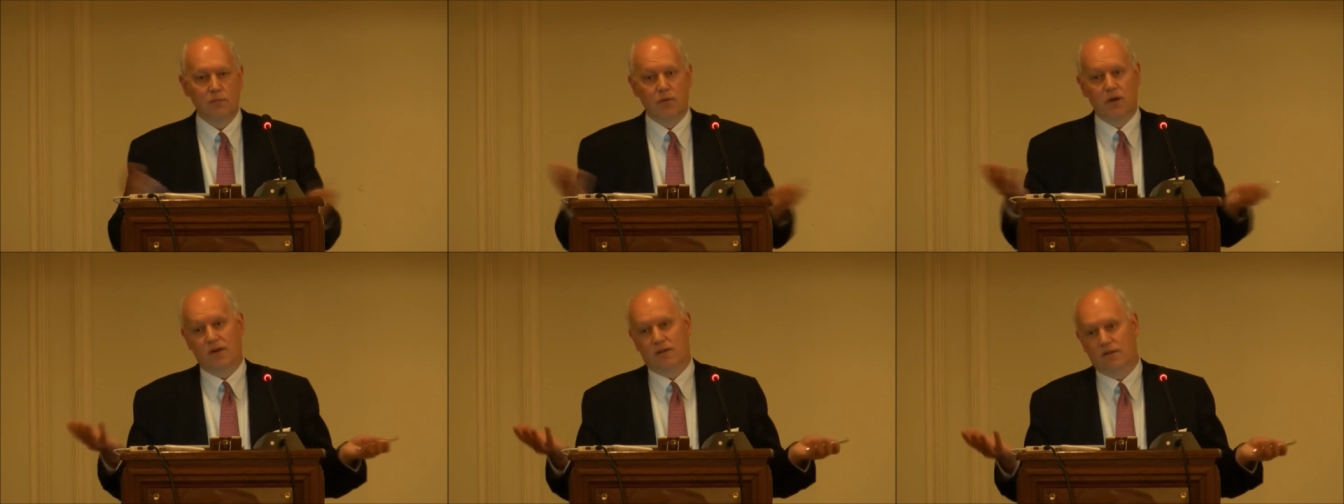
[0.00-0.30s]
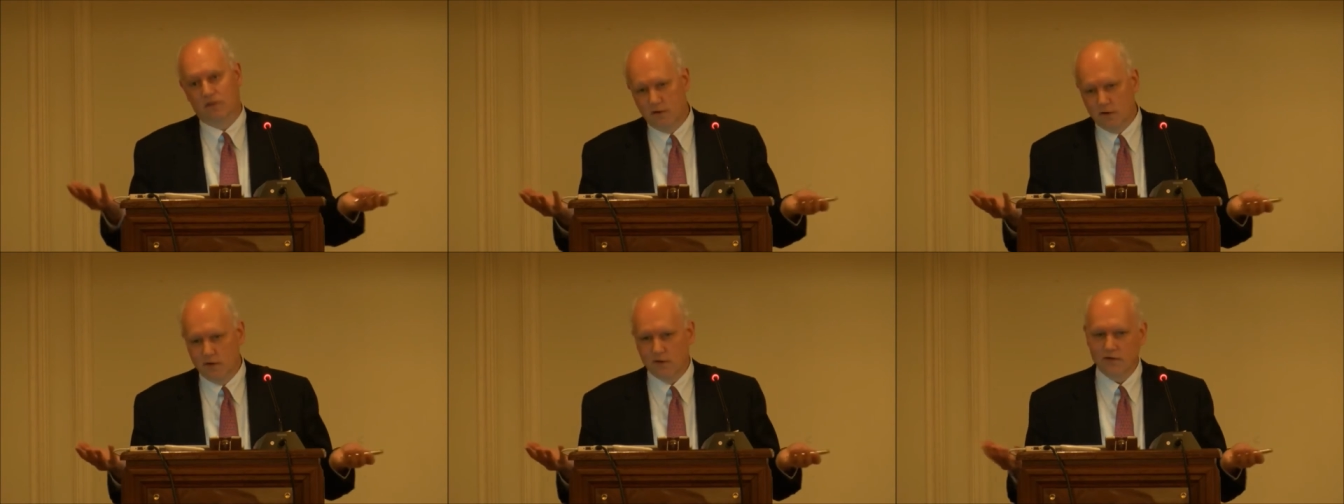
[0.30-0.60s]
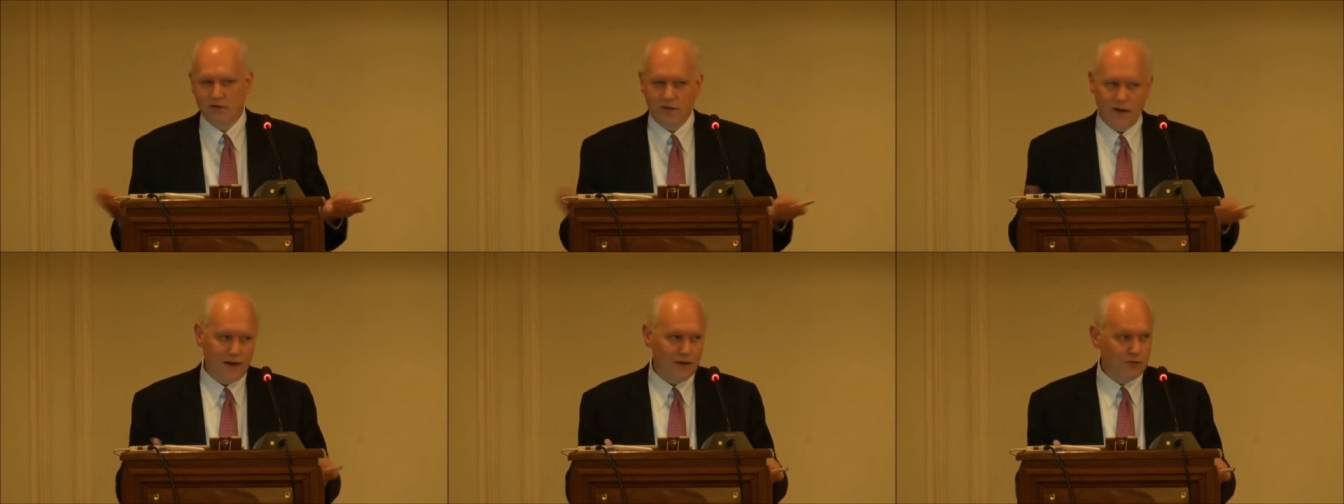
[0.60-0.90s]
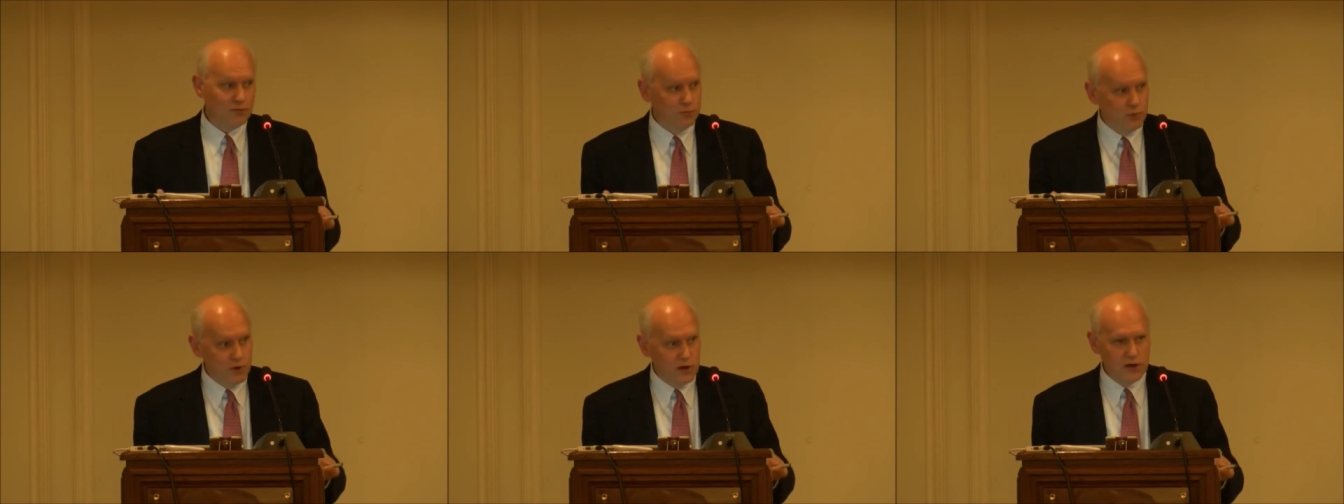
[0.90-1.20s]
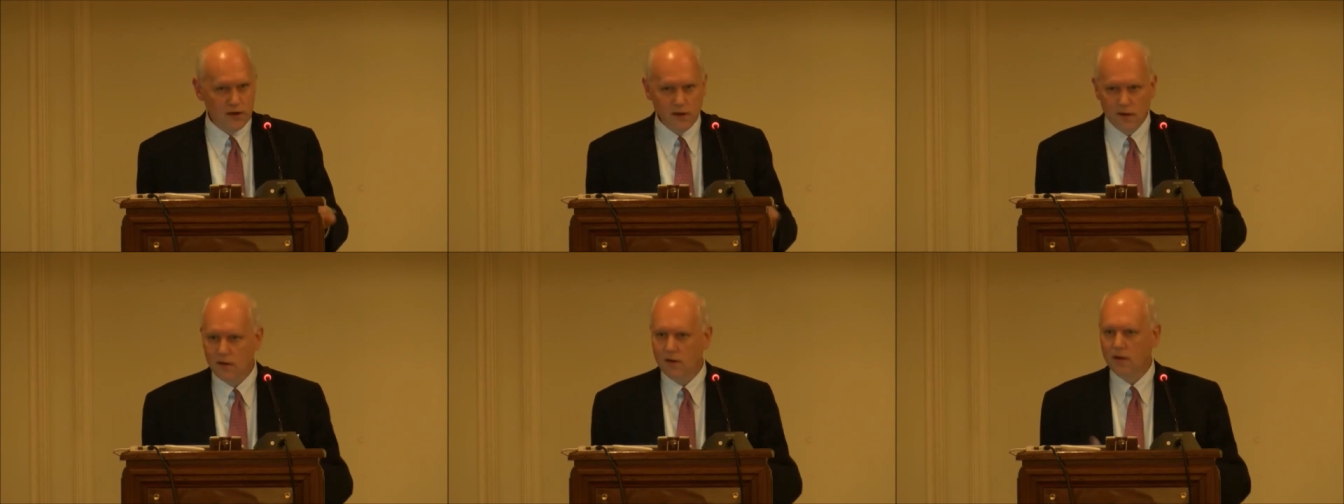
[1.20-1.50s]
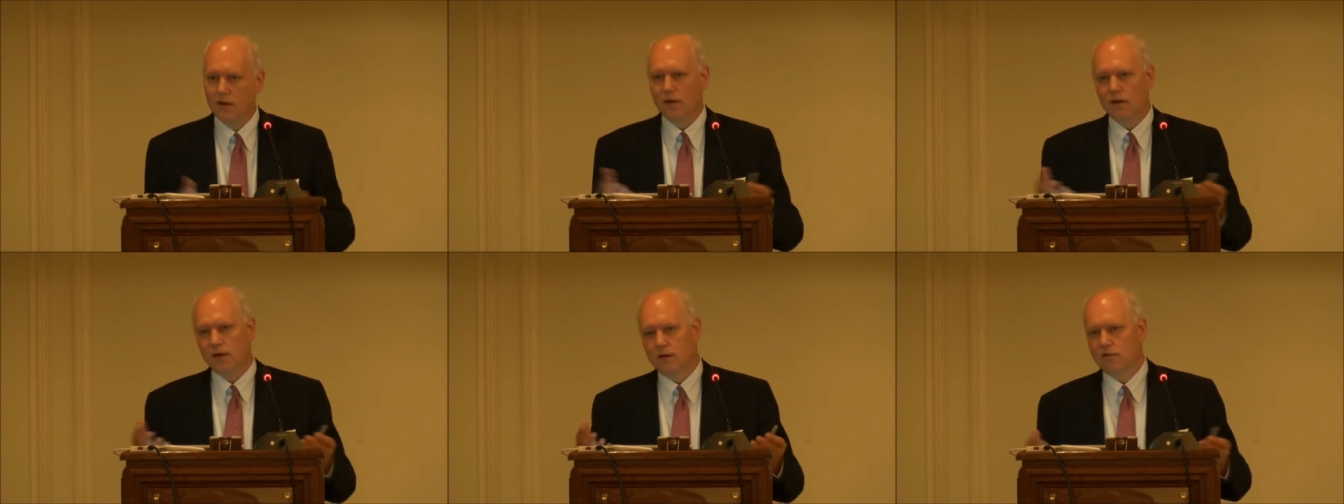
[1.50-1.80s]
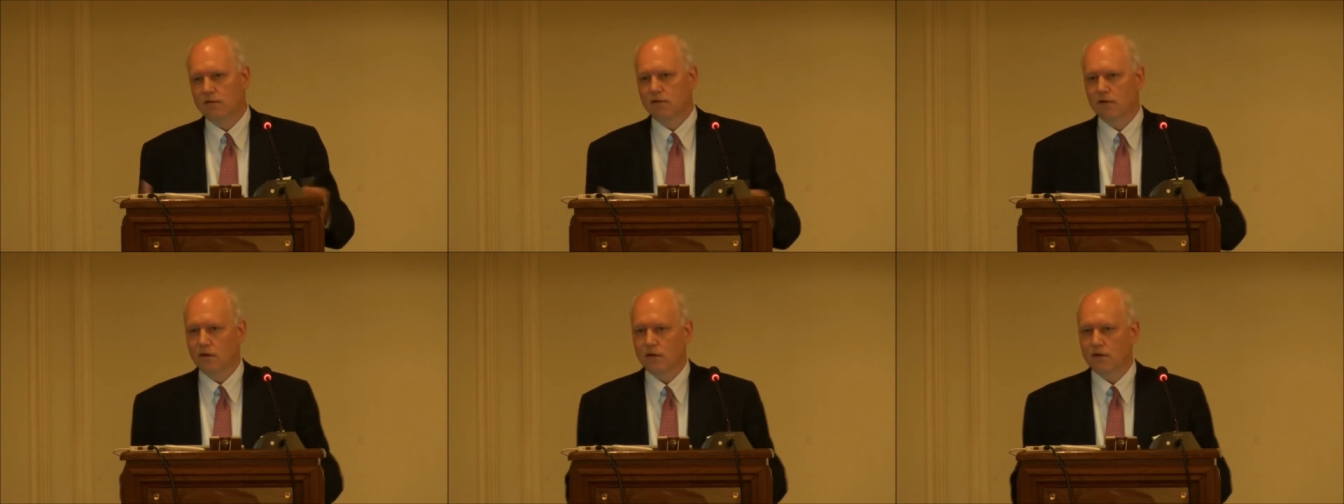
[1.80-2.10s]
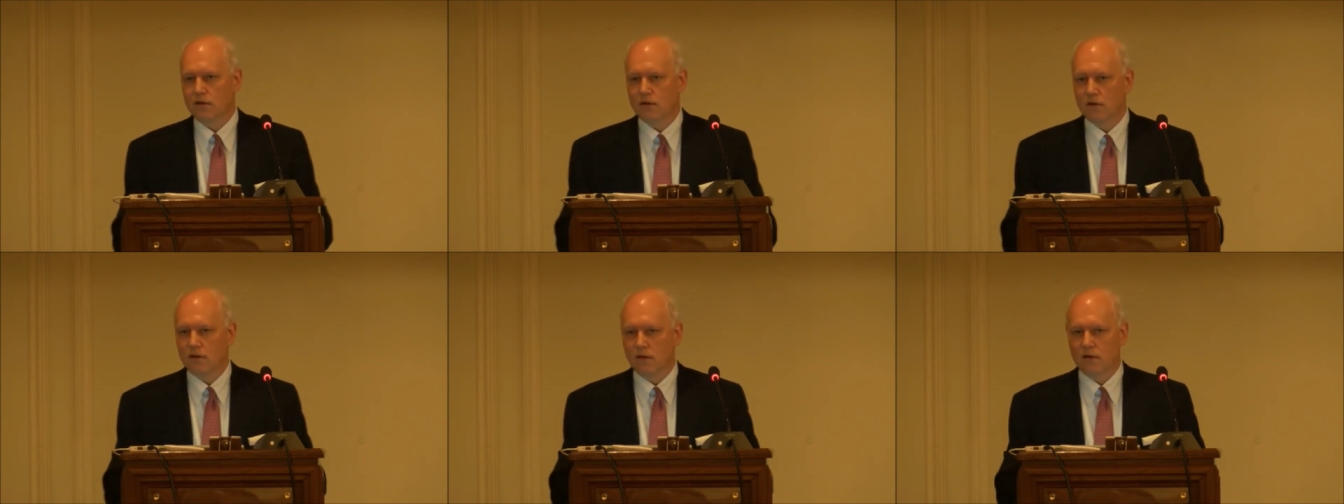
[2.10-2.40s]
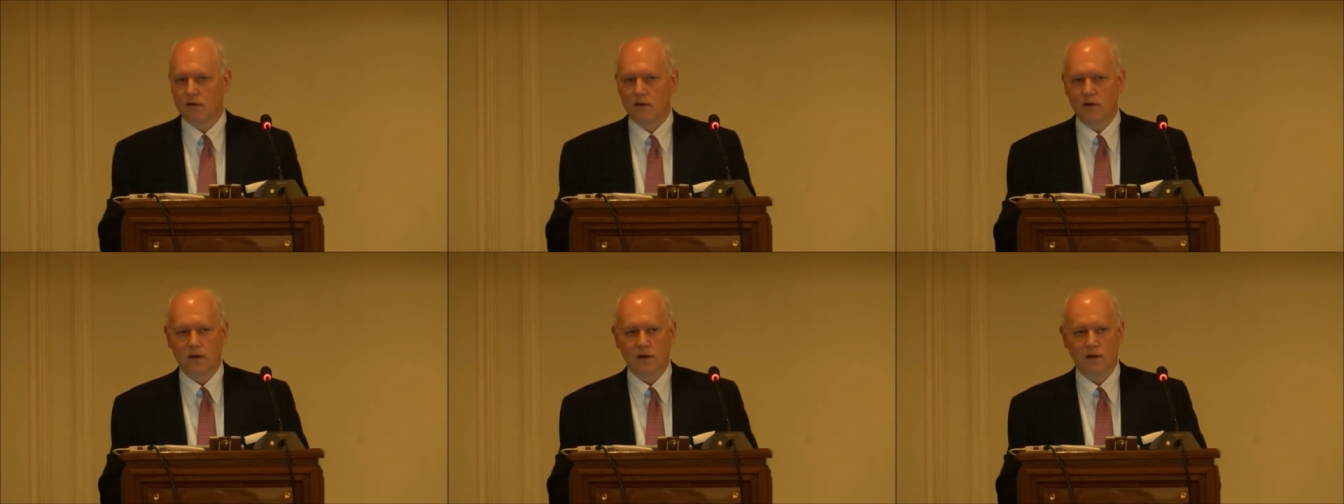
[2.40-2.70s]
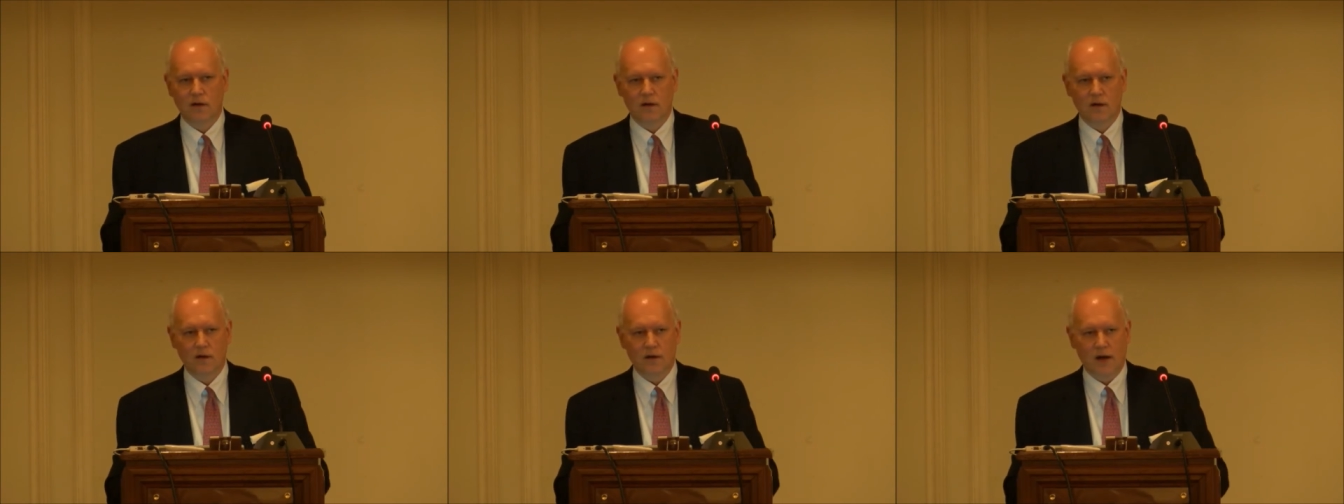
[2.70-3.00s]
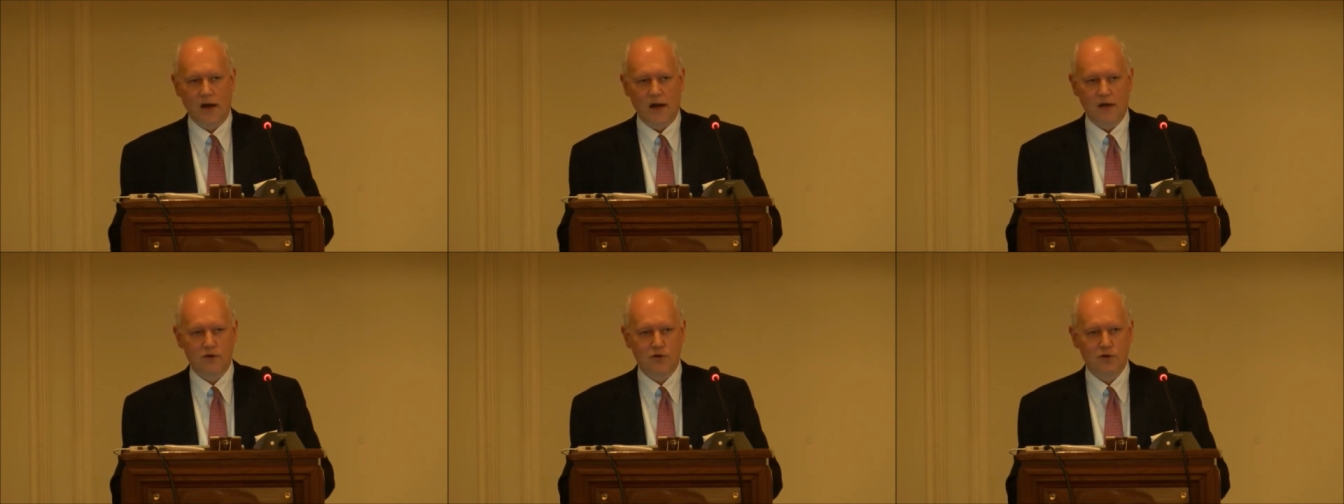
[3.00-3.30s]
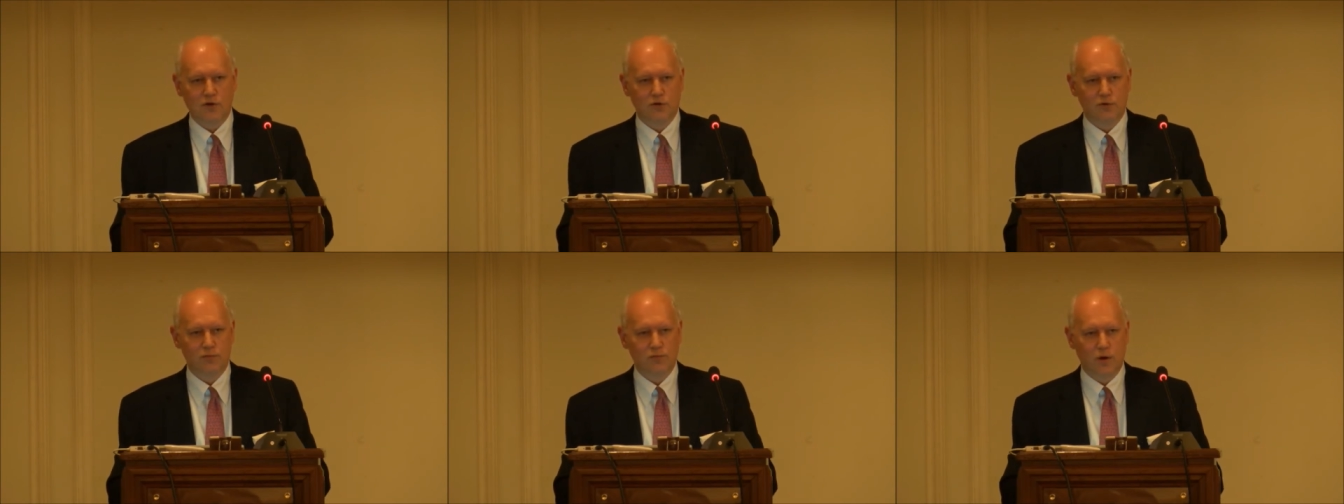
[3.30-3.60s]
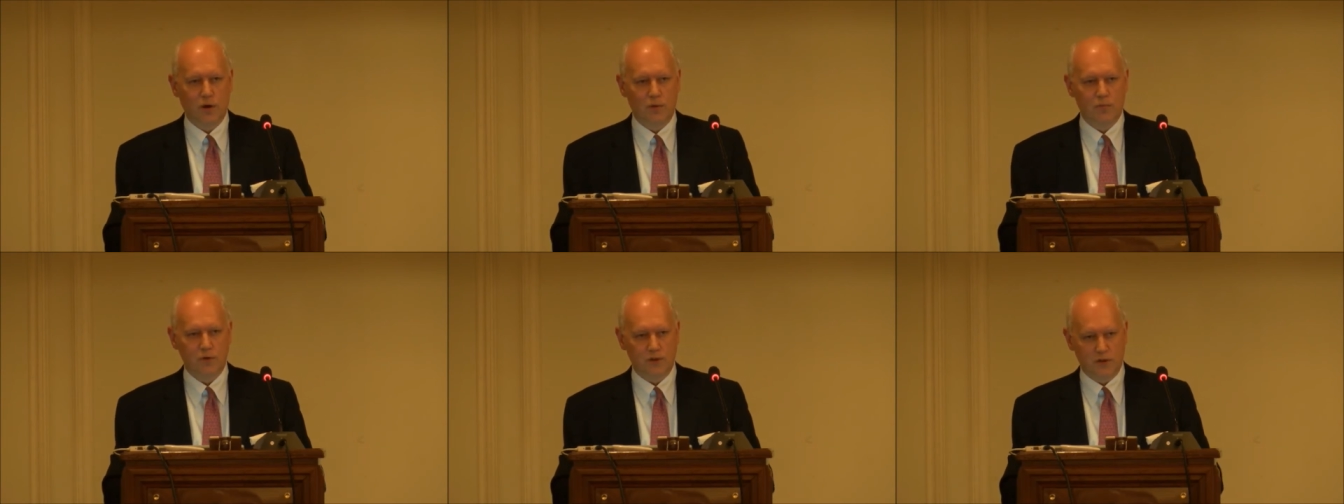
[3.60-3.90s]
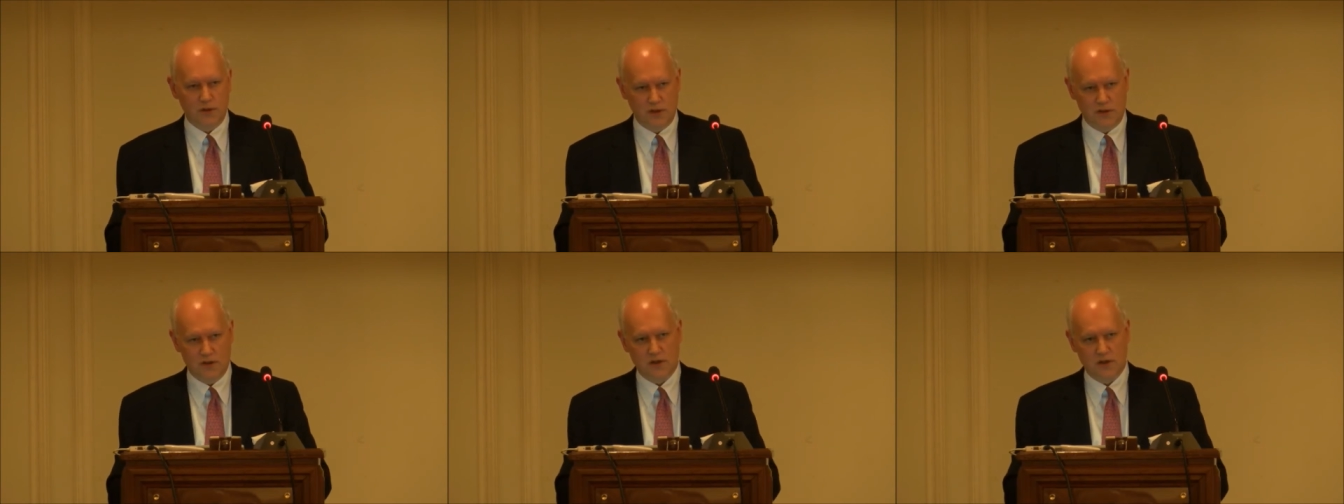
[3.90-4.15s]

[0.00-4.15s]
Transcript: But, you know, South Wing is not a, a, a household property.